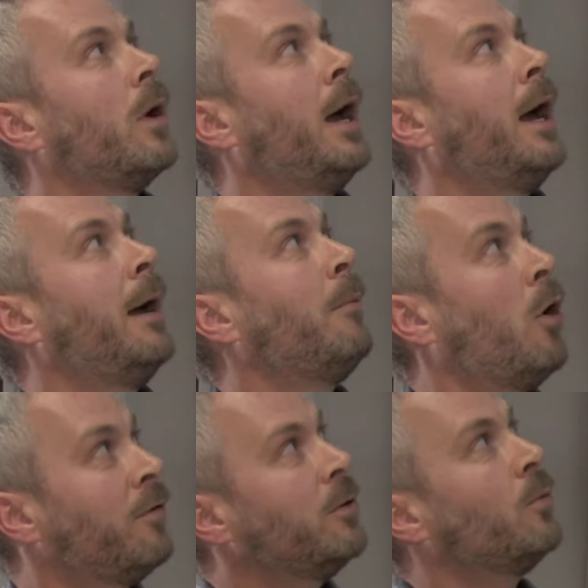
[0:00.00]

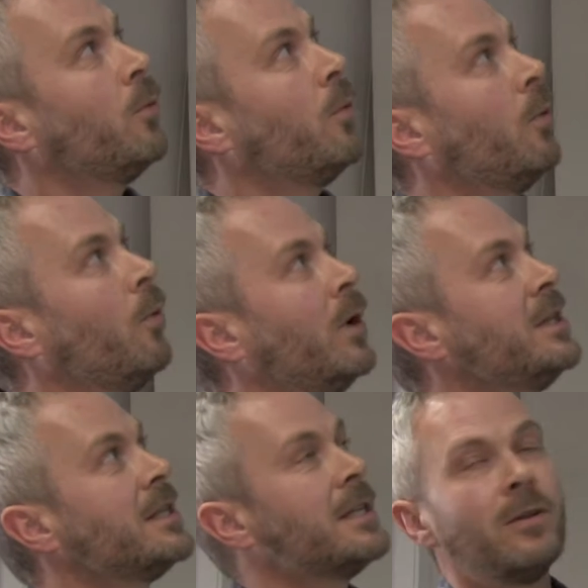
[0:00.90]
often,
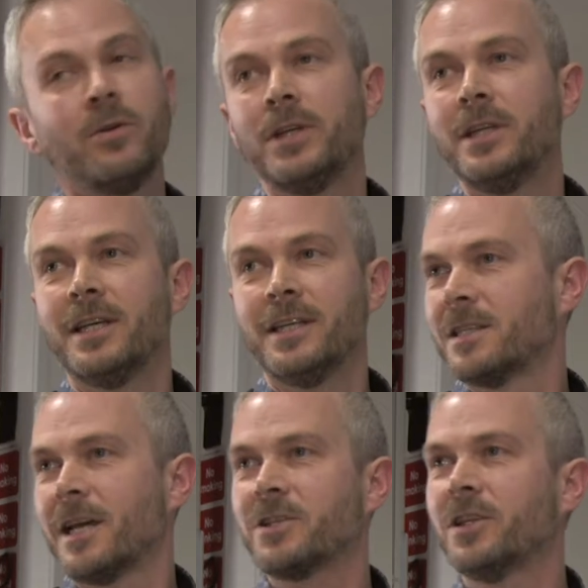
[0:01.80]
once it's downloaded, it
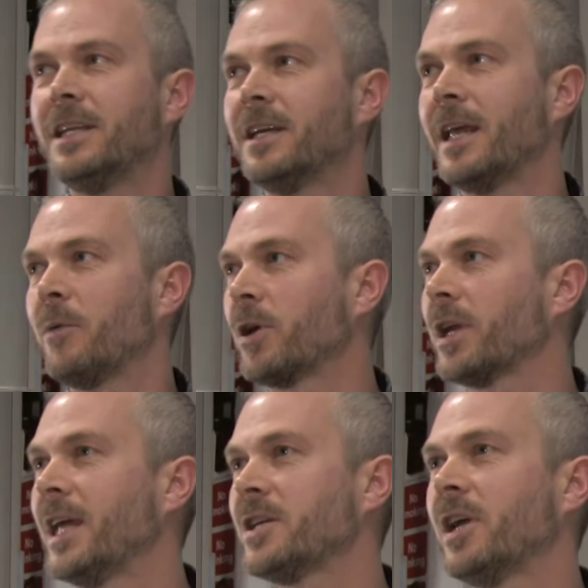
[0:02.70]
doesn't actually need a network
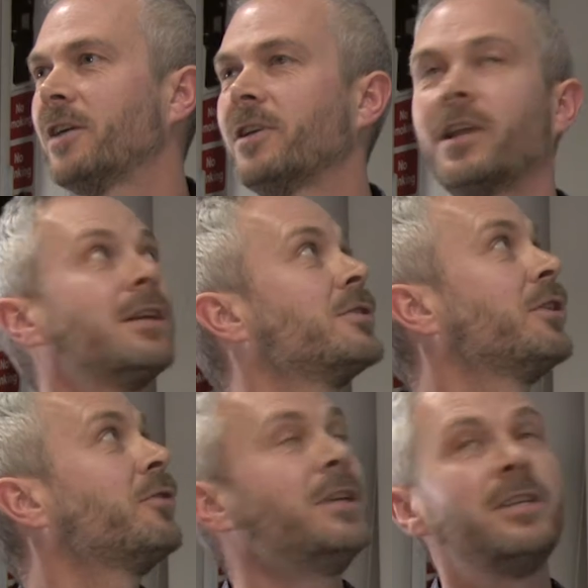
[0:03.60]
connection after that, so
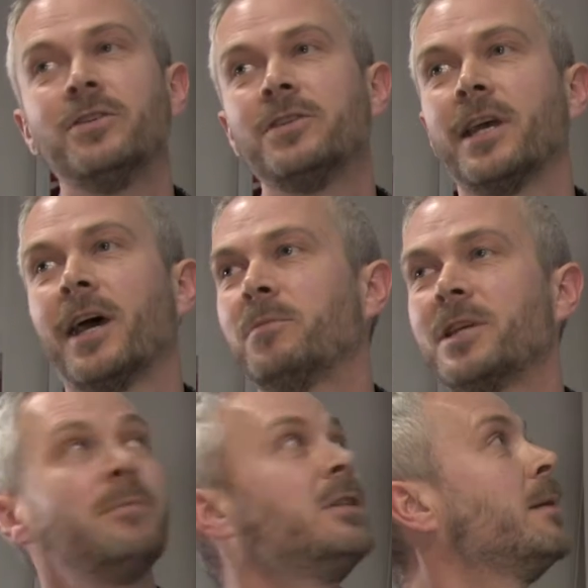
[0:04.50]
you're free to use the app
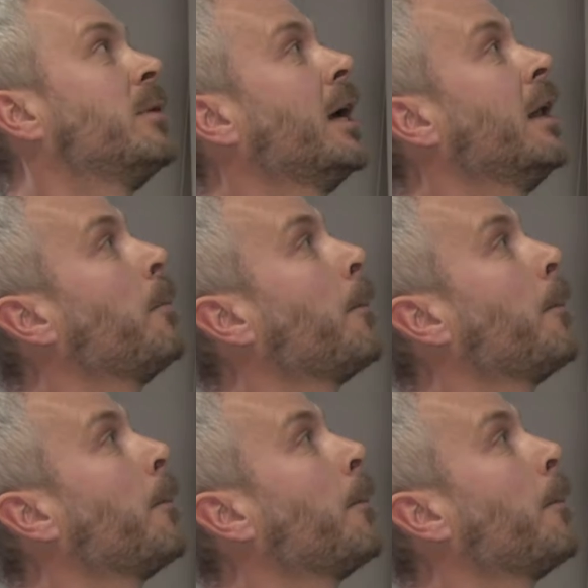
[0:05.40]
time and time again.